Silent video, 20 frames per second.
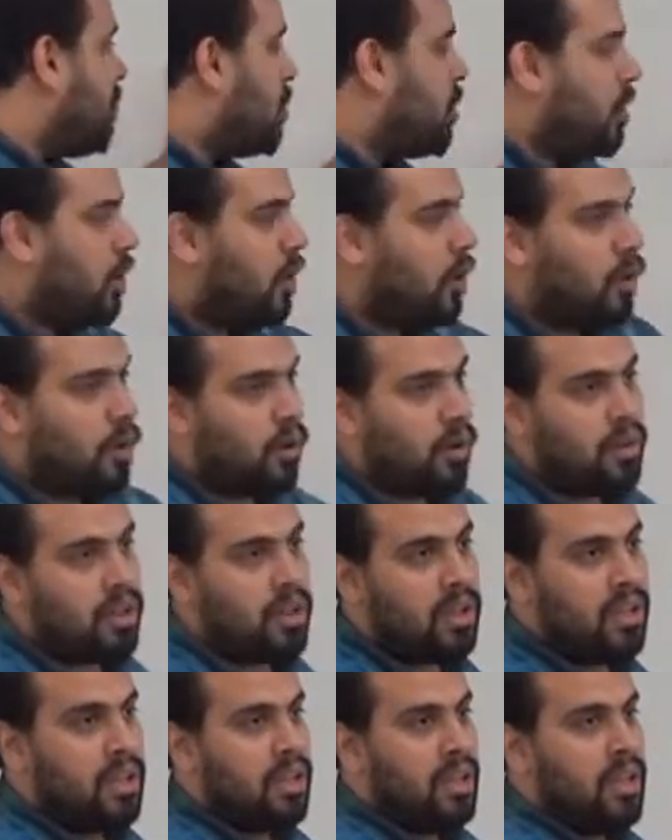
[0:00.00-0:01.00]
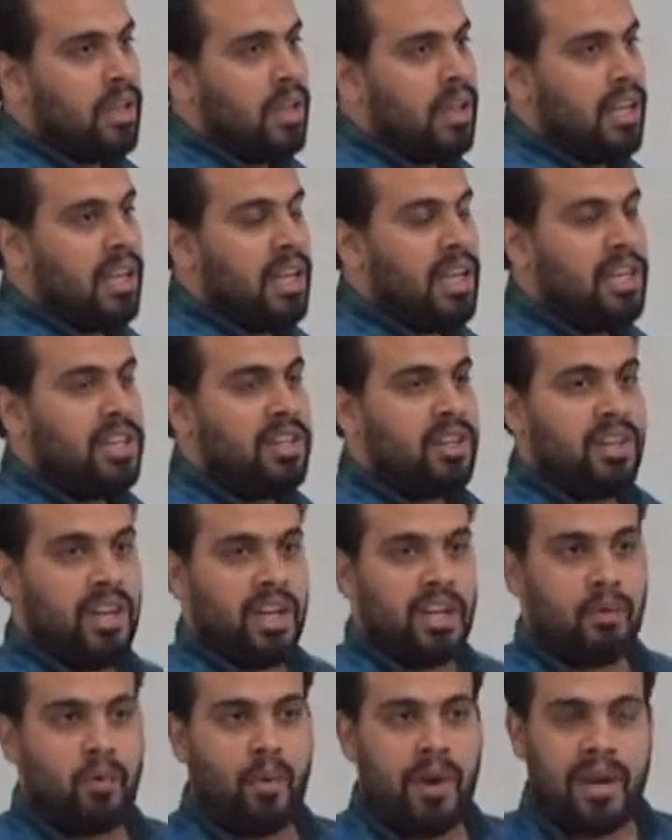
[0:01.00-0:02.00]
called linear
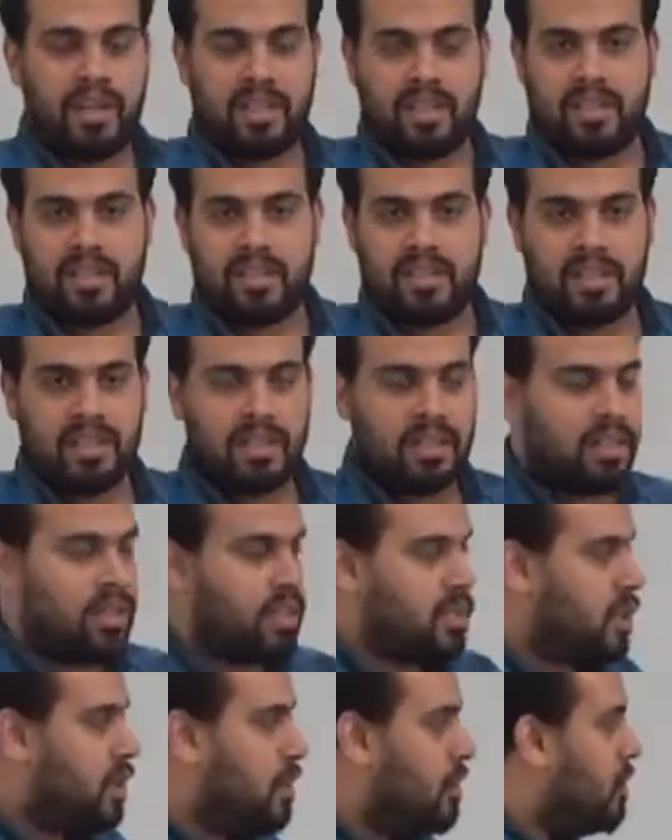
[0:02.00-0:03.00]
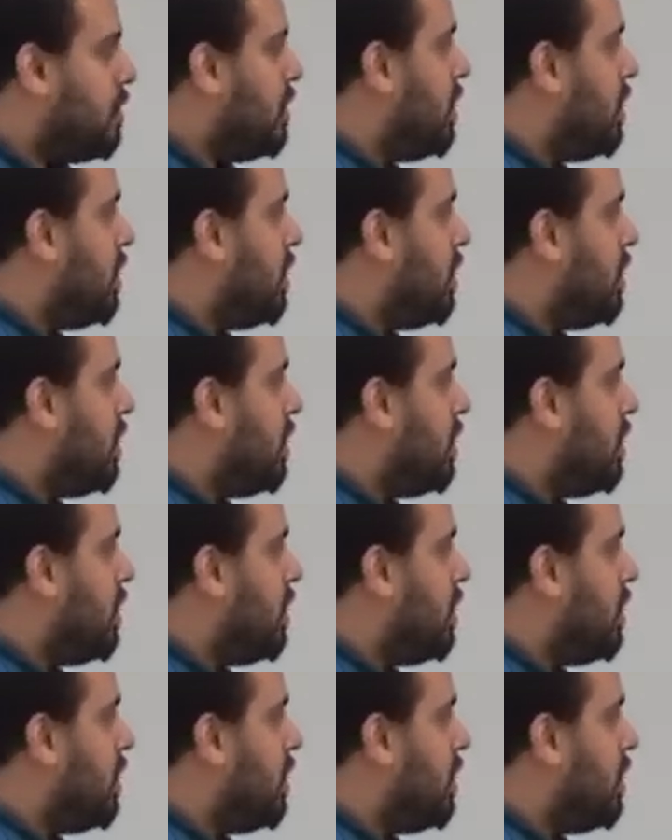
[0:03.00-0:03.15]
equations. So,